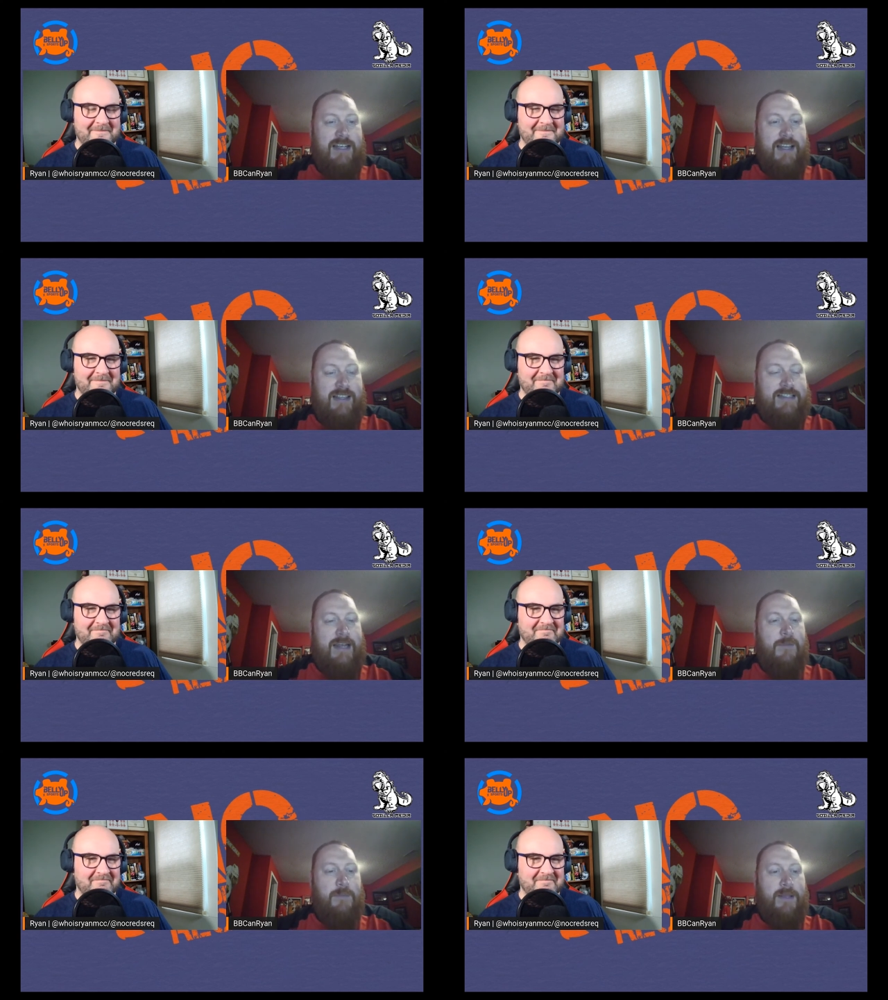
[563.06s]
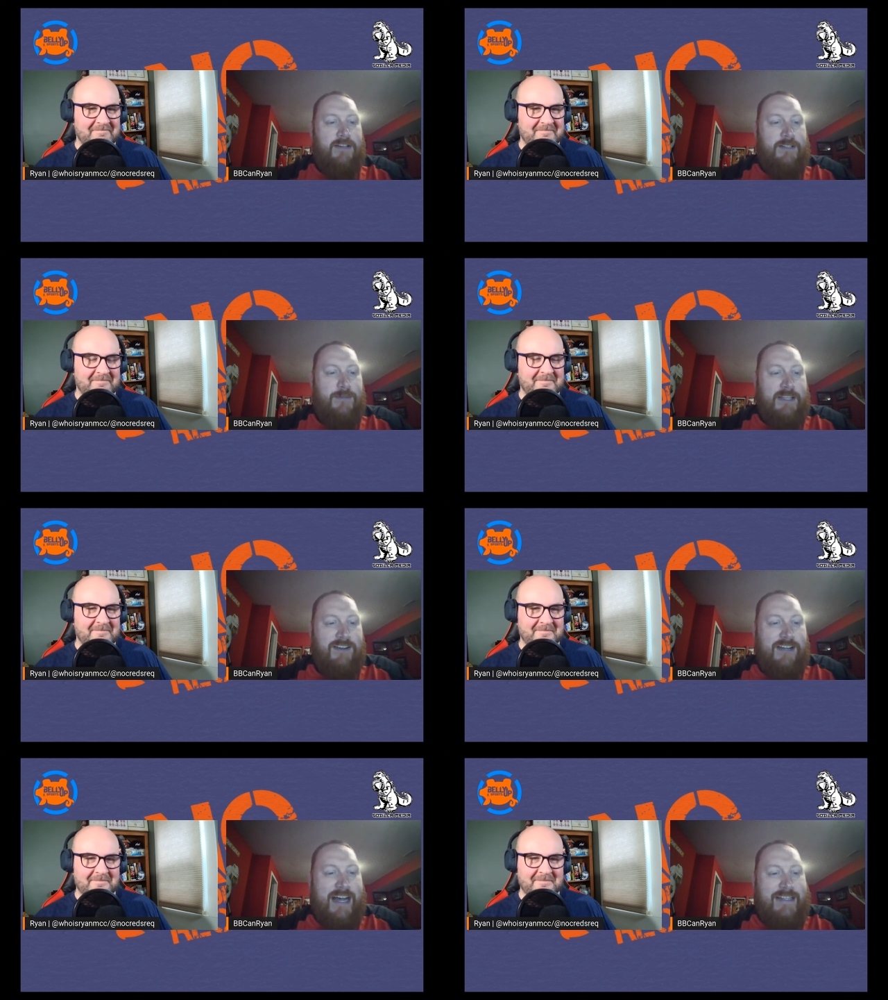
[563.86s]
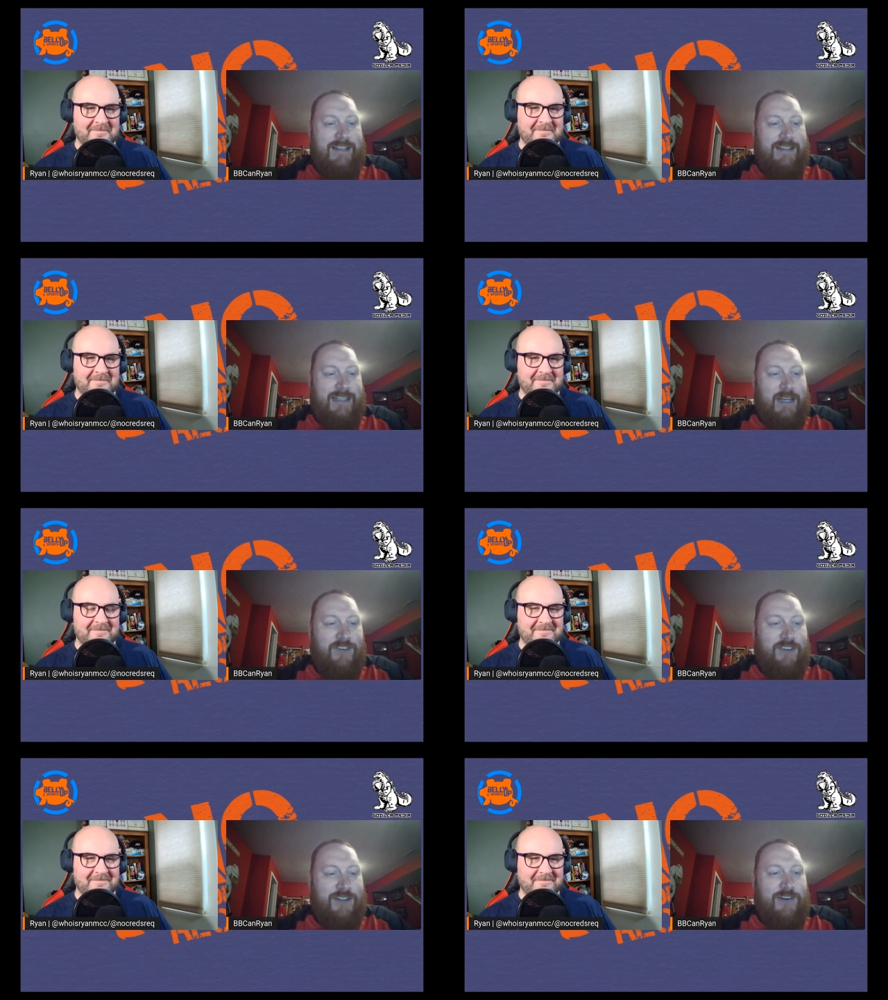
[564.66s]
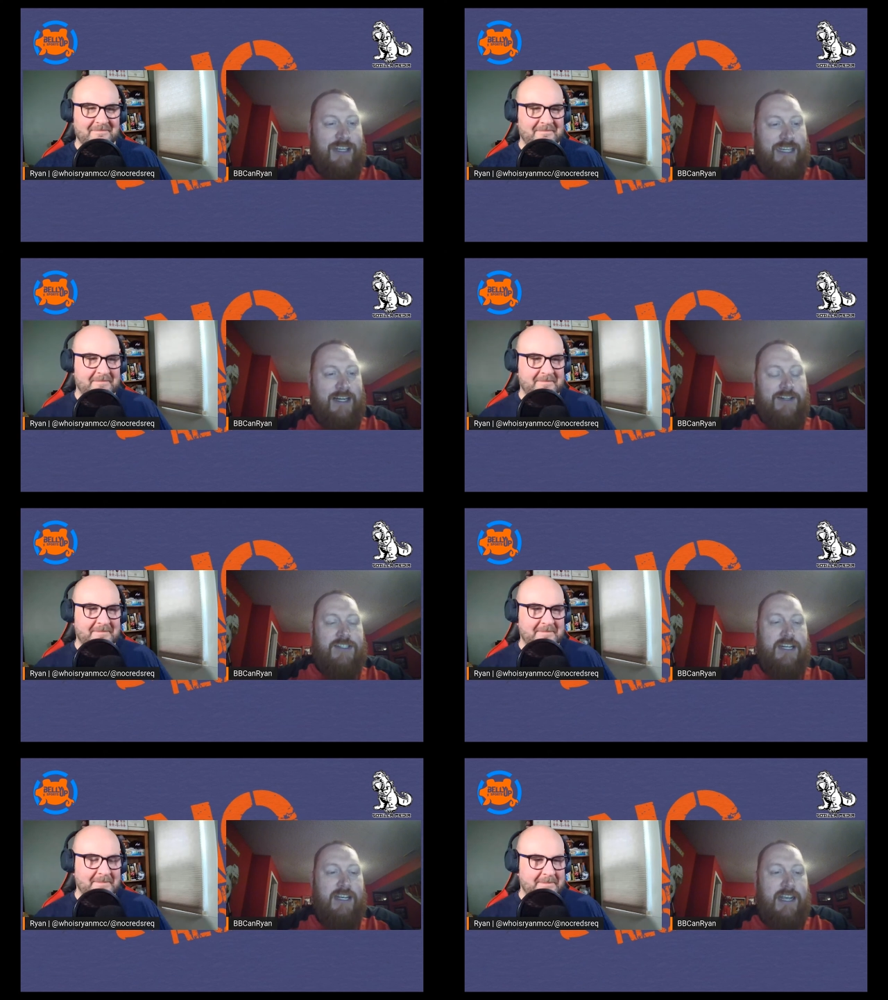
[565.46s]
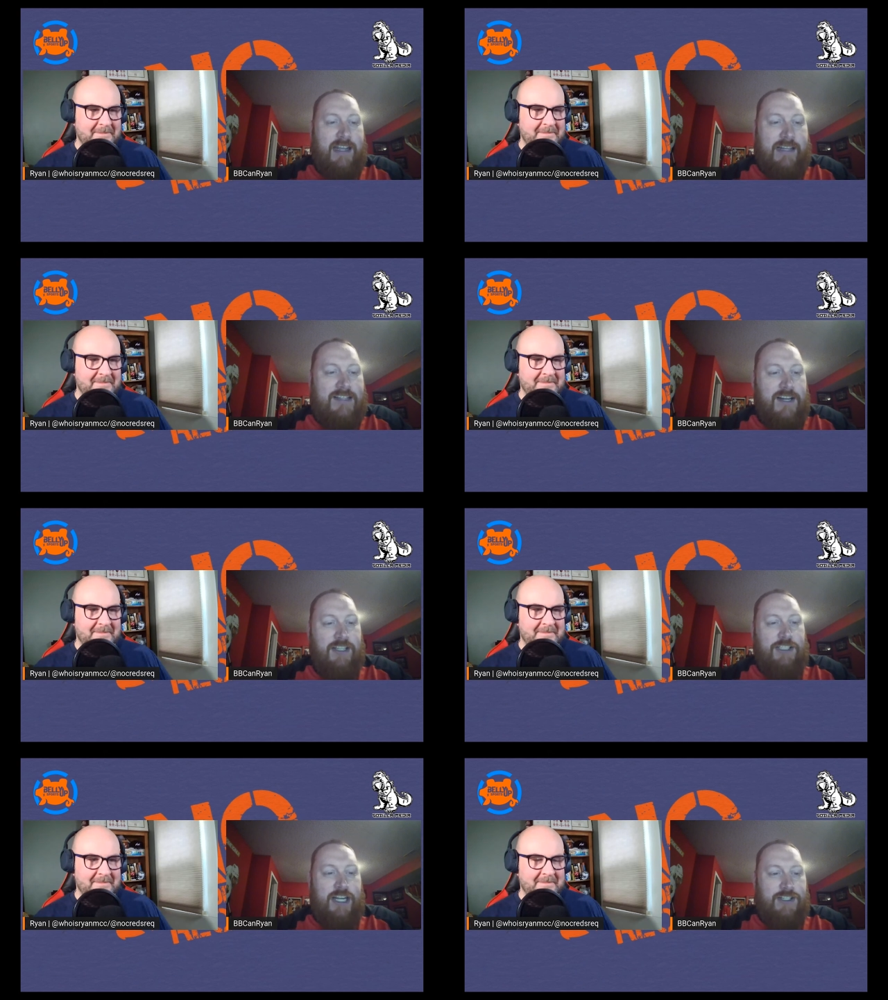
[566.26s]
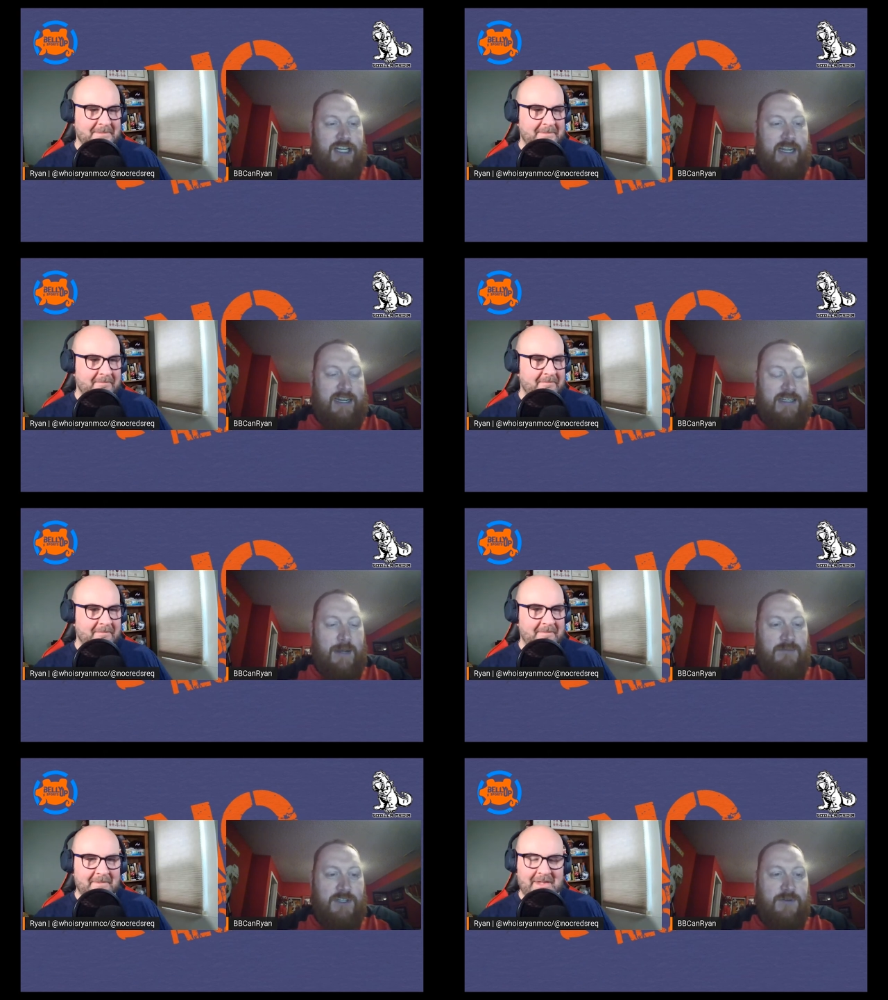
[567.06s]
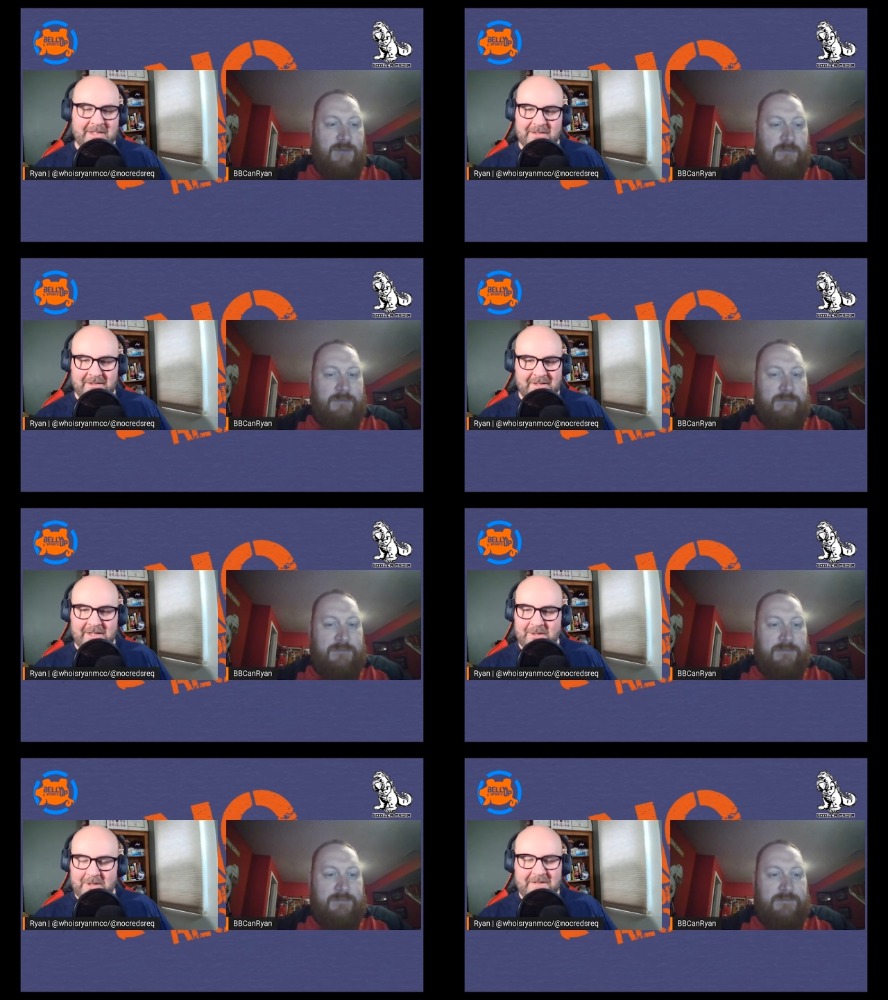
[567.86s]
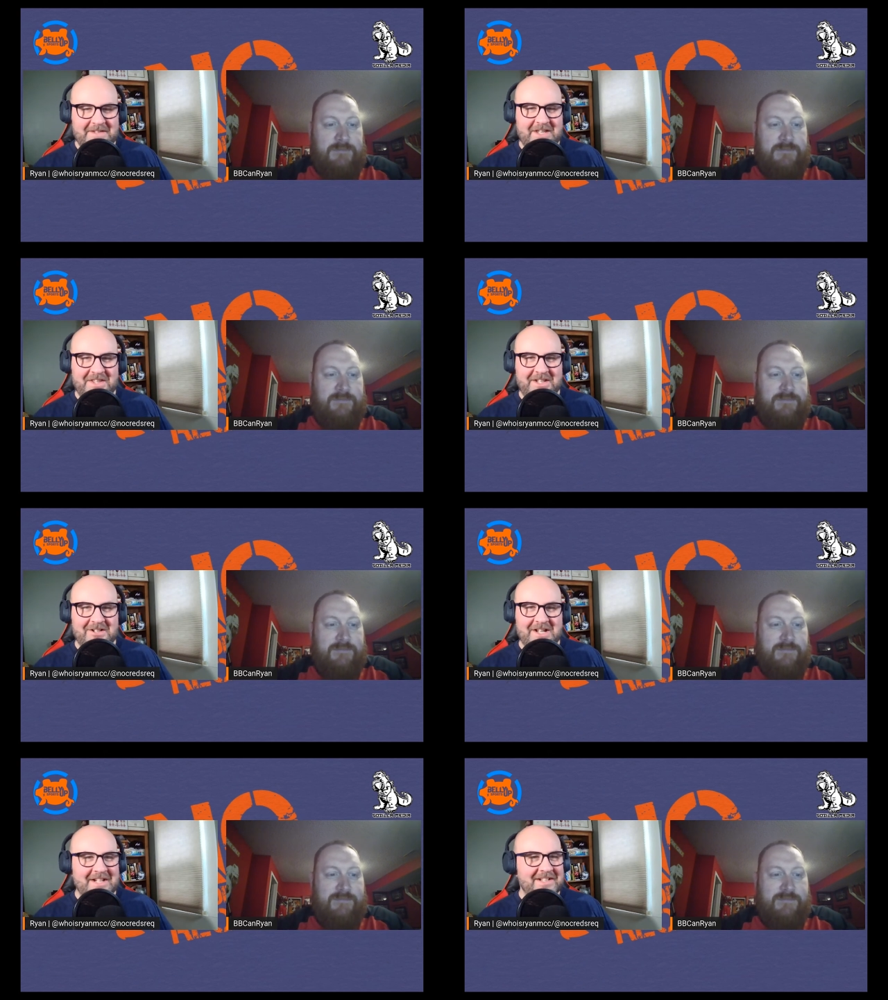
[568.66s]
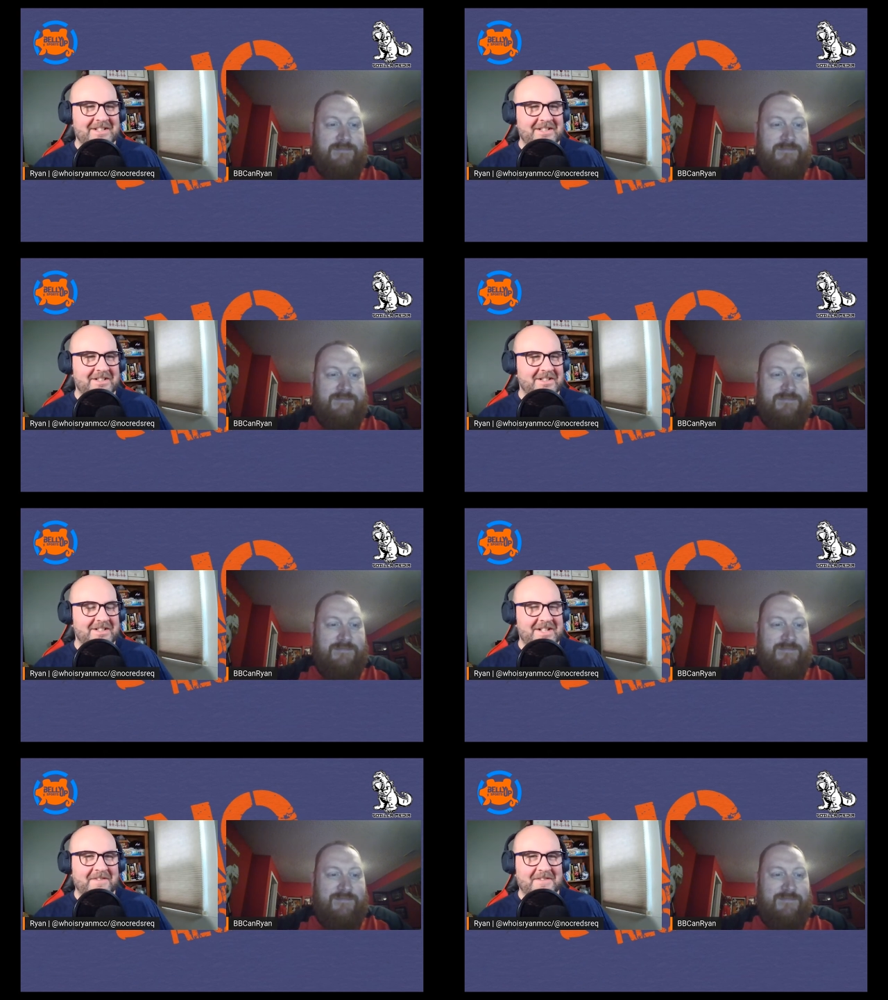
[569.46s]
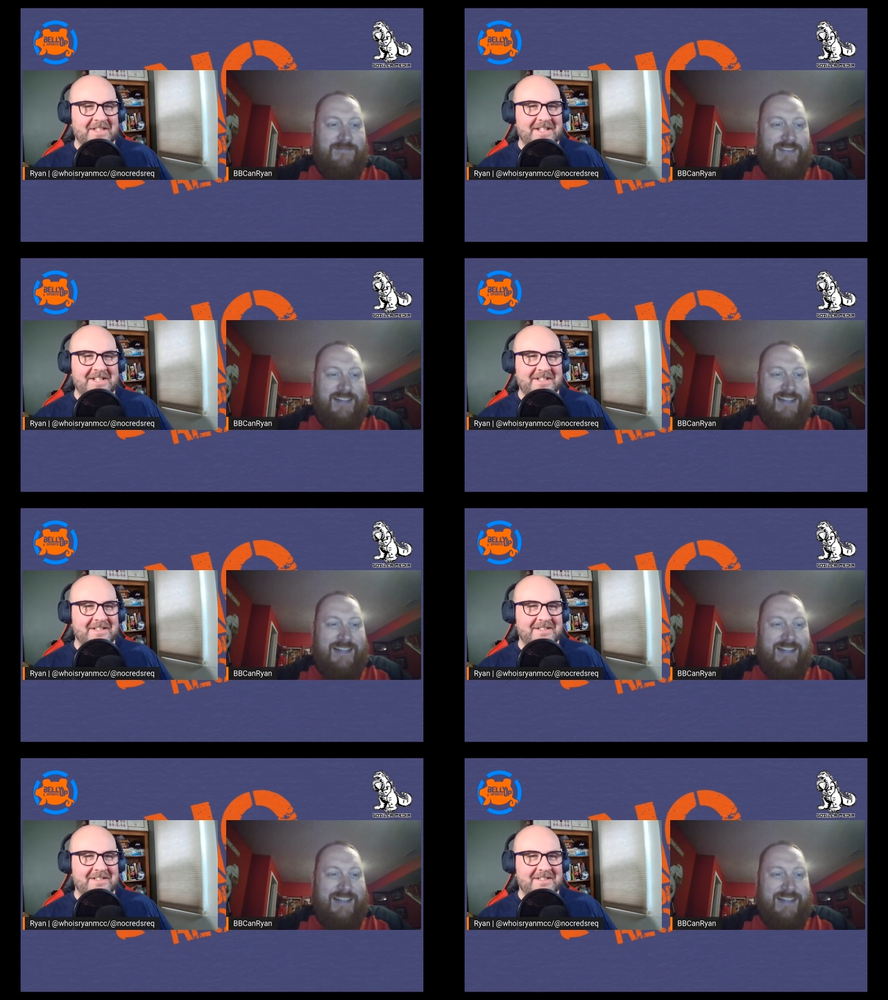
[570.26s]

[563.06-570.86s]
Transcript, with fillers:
Speaker 1: the Stampeders have been the class of the league for 30 years, and that's not changing anytime soon.
Speaker 2: Well, if nothing, you're definitely